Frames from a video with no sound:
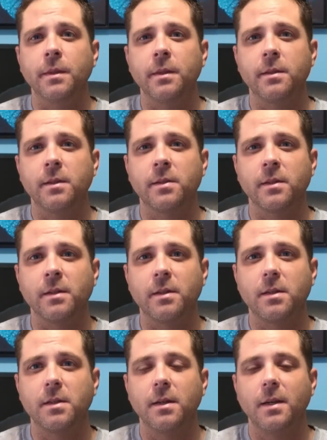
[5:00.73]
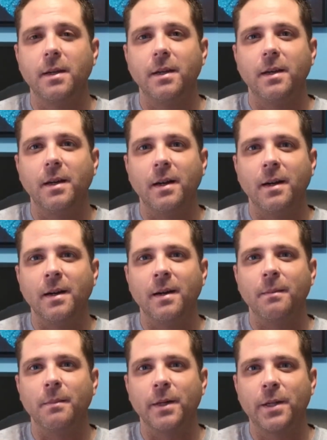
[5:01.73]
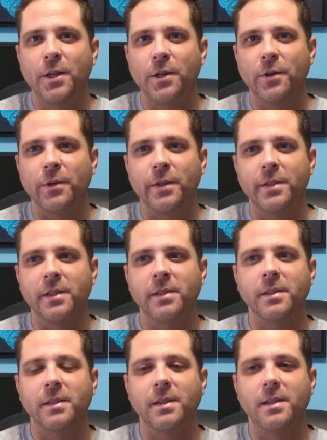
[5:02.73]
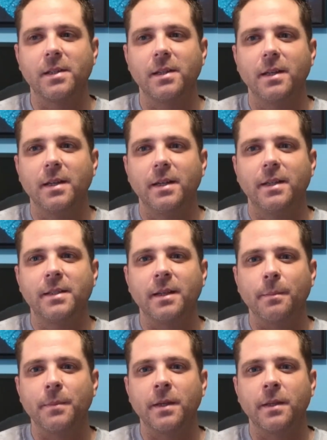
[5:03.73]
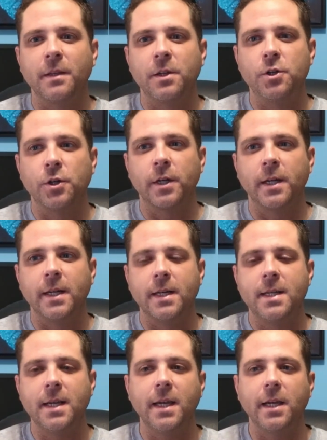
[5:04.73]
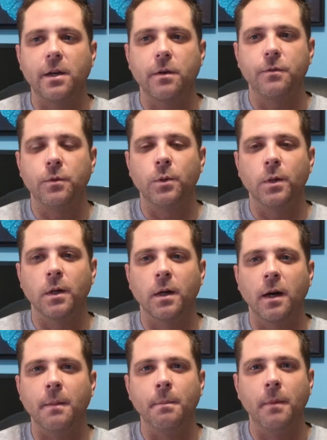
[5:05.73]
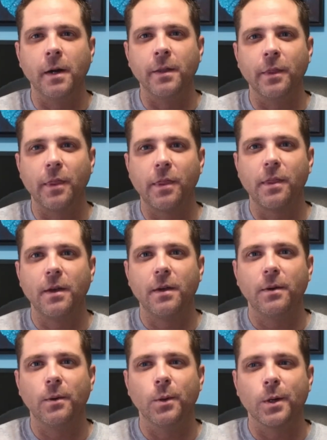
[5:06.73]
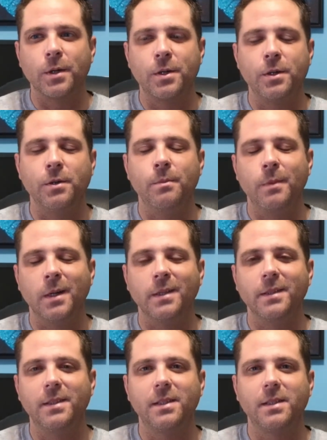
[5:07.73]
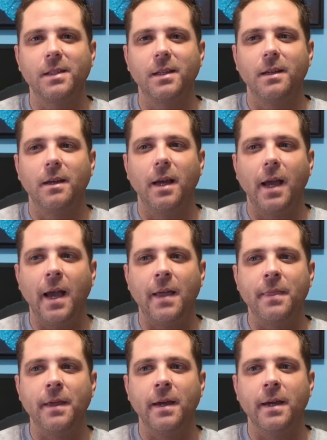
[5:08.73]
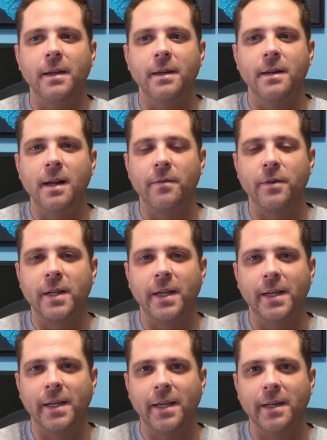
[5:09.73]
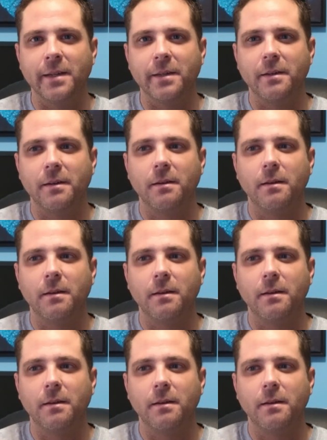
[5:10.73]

This isn't a cure. This isn't something that you're going to take for a month or 2 months and then never take again.